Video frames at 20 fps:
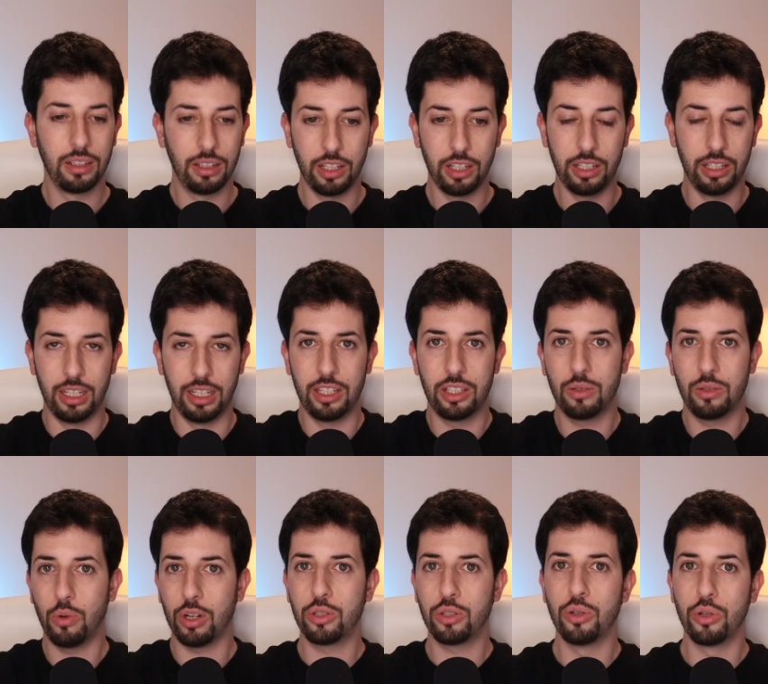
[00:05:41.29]
It's
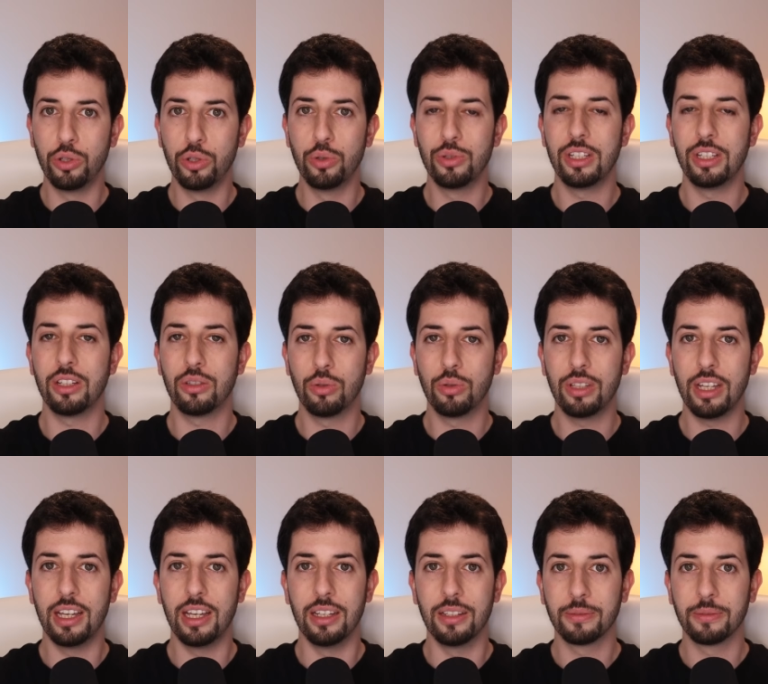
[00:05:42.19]
what you're using
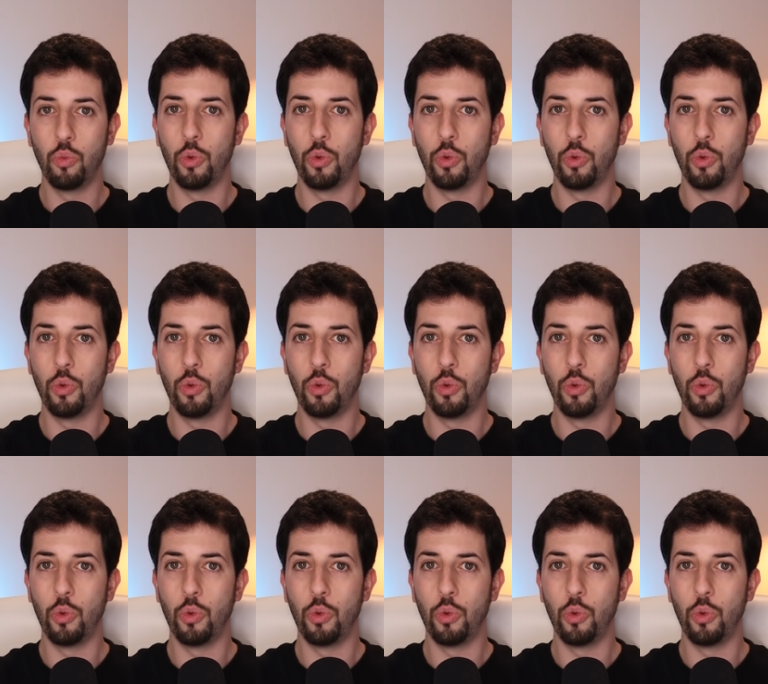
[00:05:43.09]
today.